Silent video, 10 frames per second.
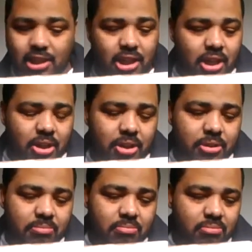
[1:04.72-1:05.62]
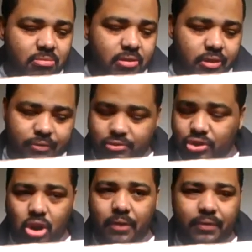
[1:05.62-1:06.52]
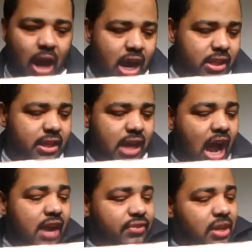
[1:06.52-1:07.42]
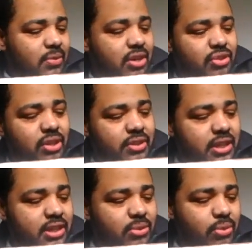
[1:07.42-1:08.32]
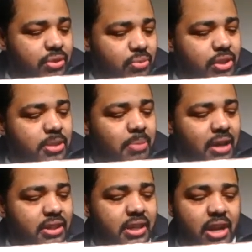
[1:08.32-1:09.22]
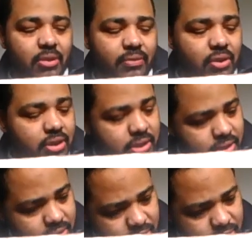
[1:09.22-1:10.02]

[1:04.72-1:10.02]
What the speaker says: I'm going to treat these with respect and care, of course.